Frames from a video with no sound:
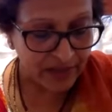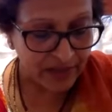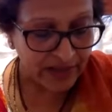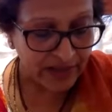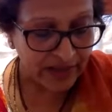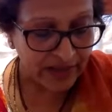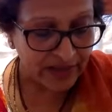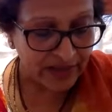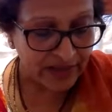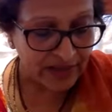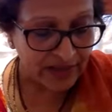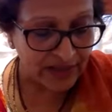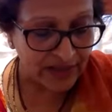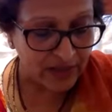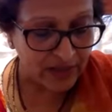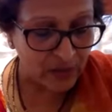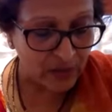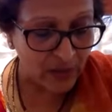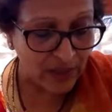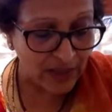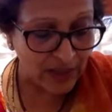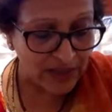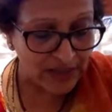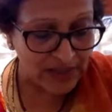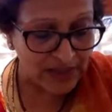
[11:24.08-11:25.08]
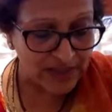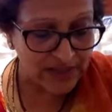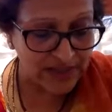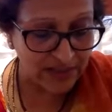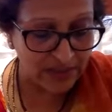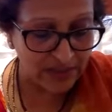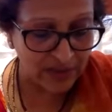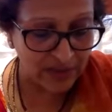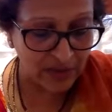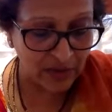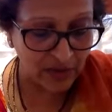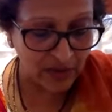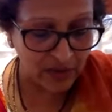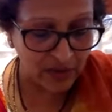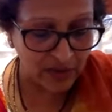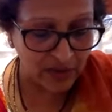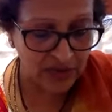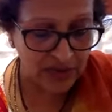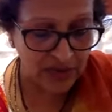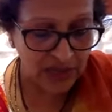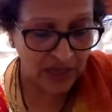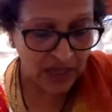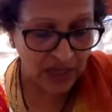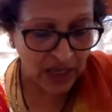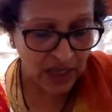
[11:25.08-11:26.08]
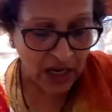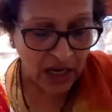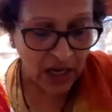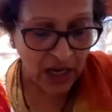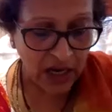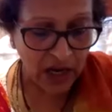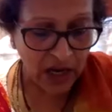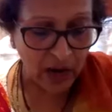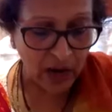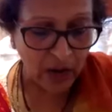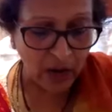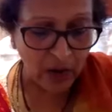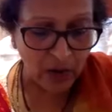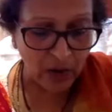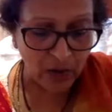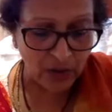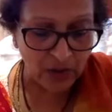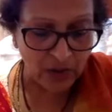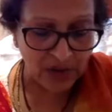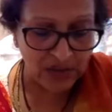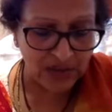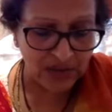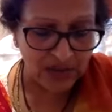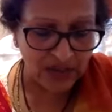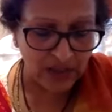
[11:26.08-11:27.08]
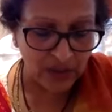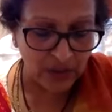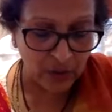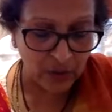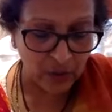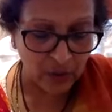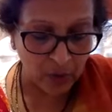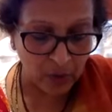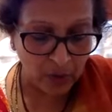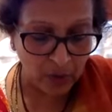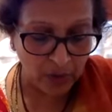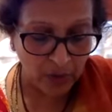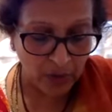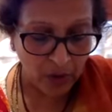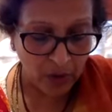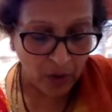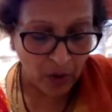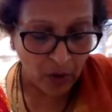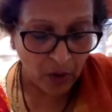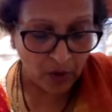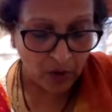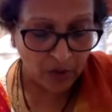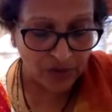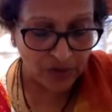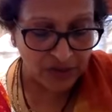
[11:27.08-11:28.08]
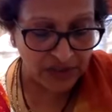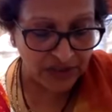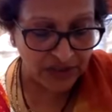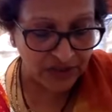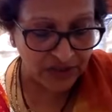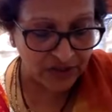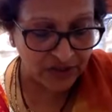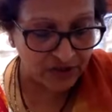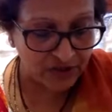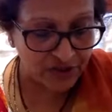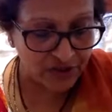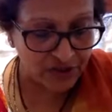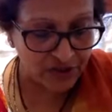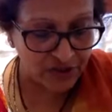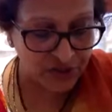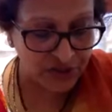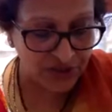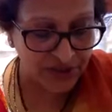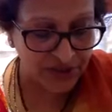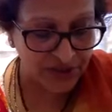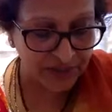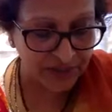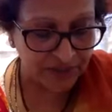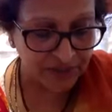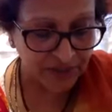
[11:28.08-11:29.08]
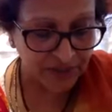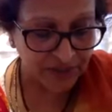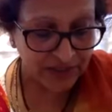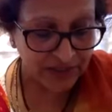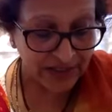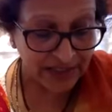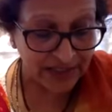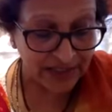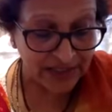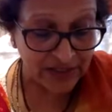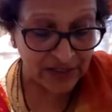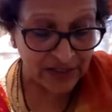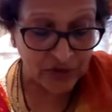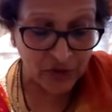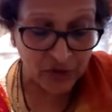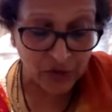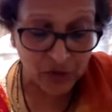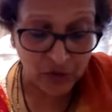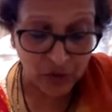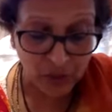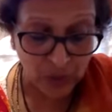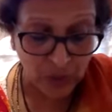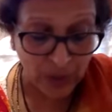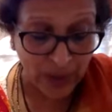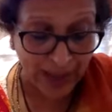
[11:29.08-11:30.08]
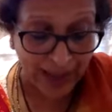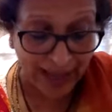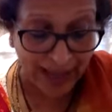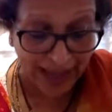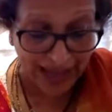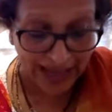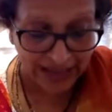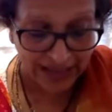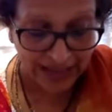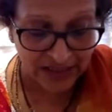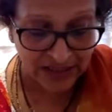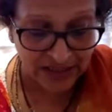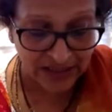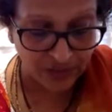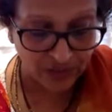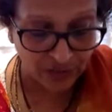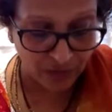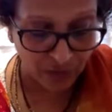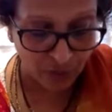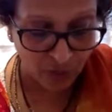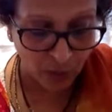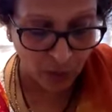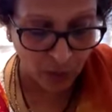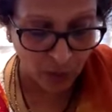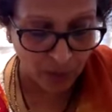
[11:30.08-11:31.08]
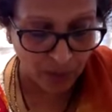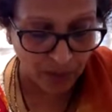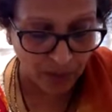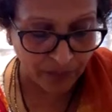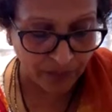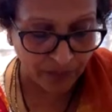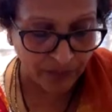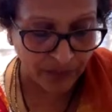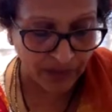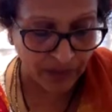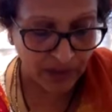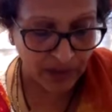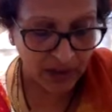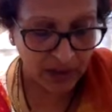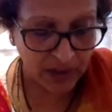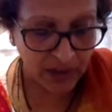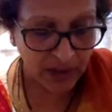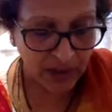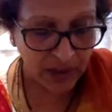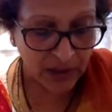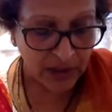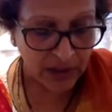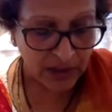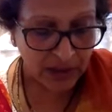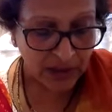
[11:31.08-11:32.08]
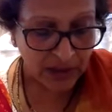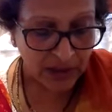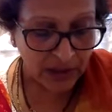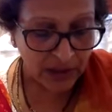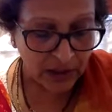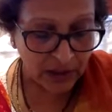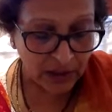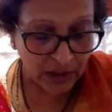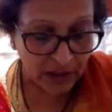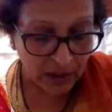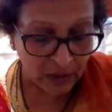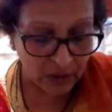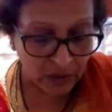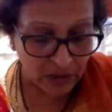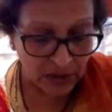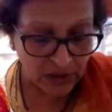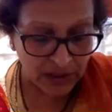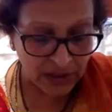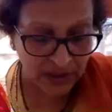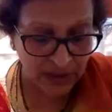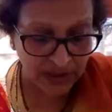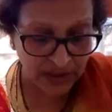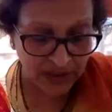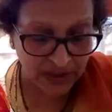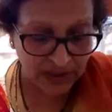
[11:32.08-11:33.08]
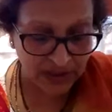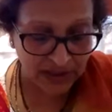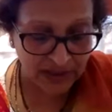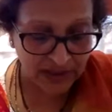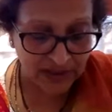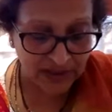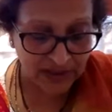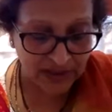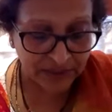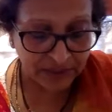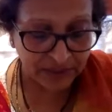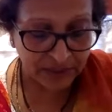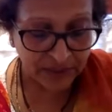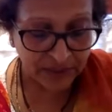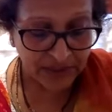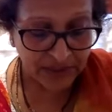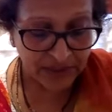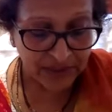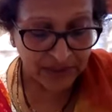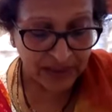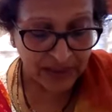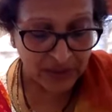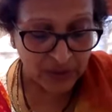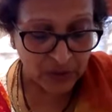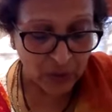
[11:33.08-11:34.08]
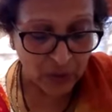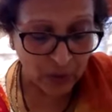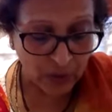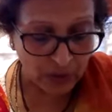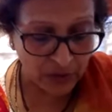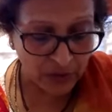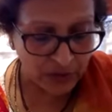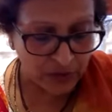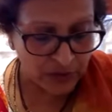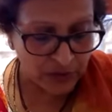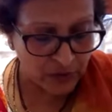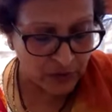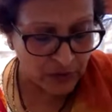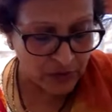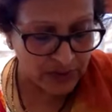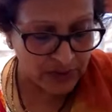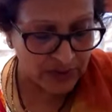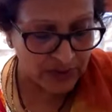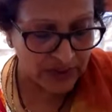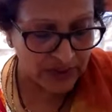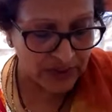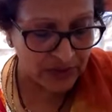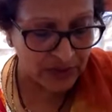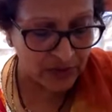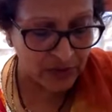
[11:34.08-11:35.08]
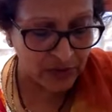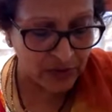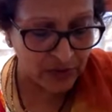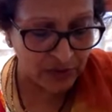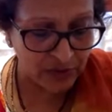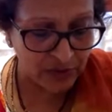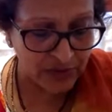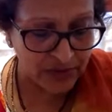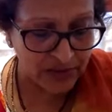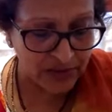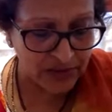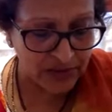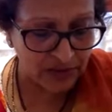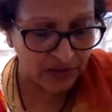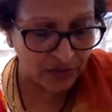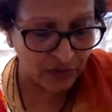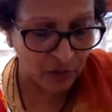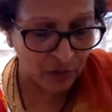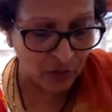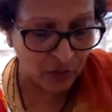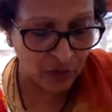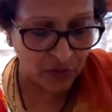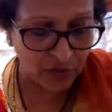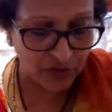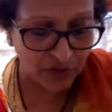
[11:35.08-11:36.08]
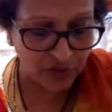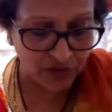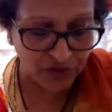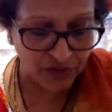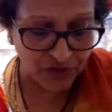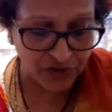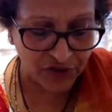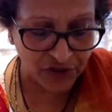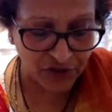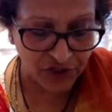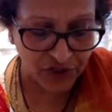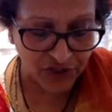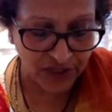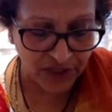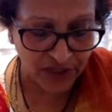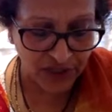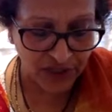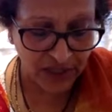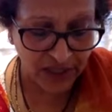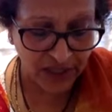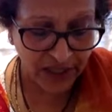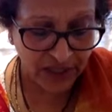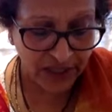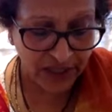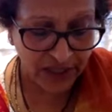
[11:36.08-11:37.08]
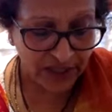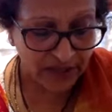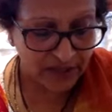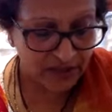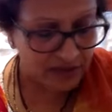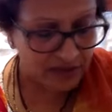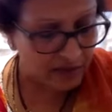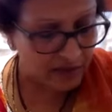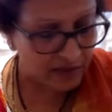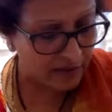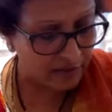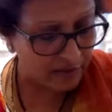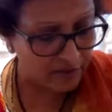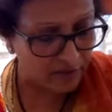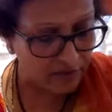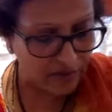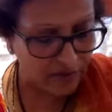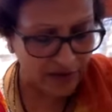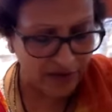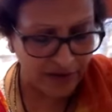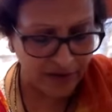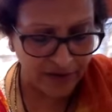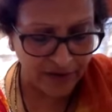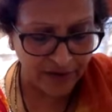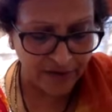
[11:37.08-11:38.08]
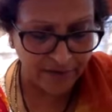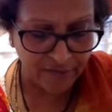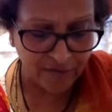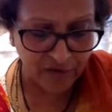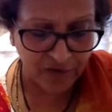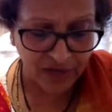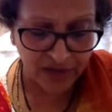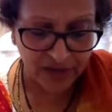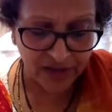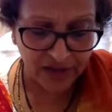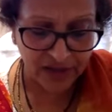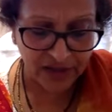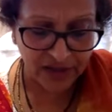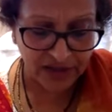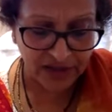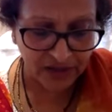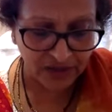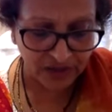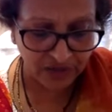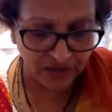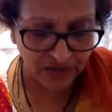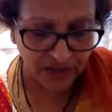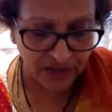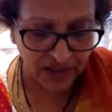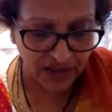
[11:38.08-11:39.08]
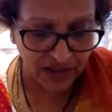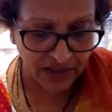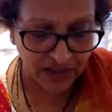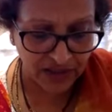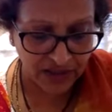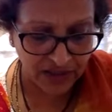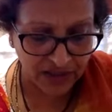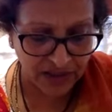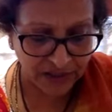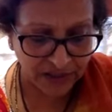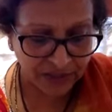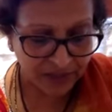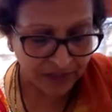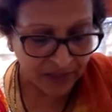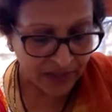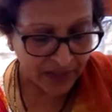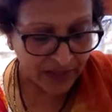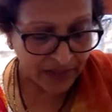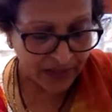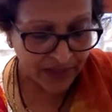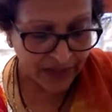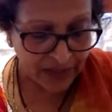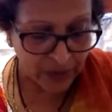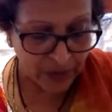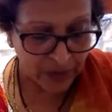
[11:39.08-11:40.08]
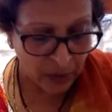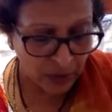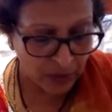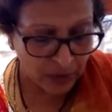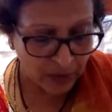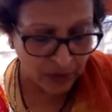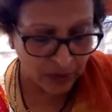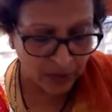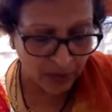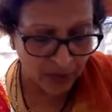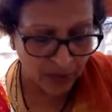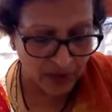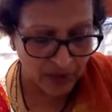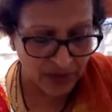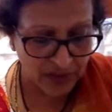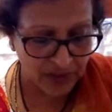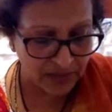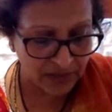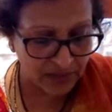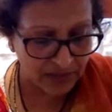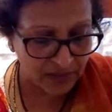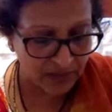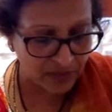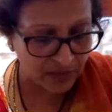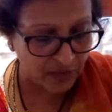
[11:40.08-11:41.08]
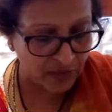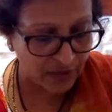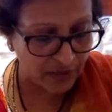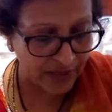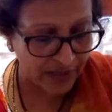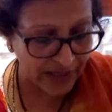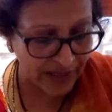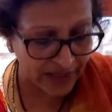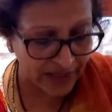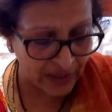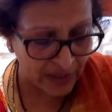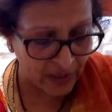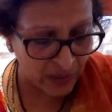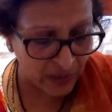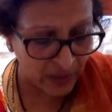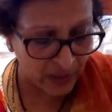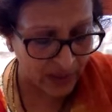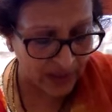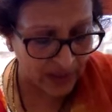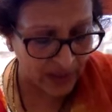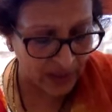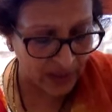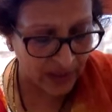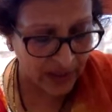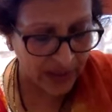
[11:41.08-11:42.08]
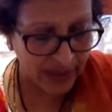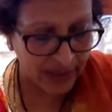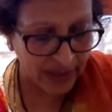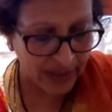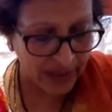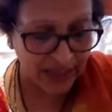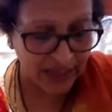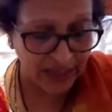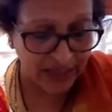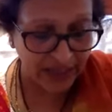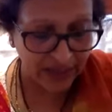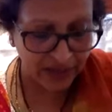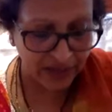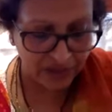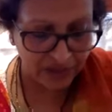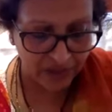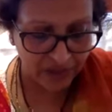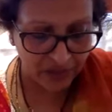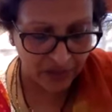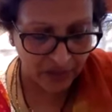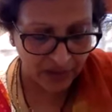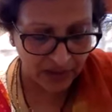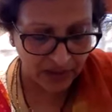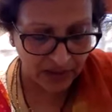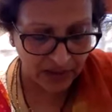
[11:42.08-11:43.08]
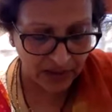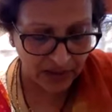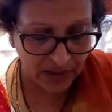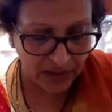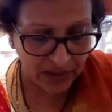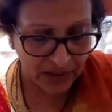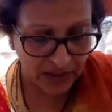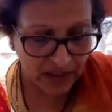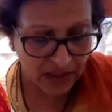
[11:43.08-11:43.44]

and the advanced demigods are always in the hope of seeing Krishna in his two-handed form. The conclusion is that although to see the universal form of Krishna is very, very difficult and not possible for anyone and everyone,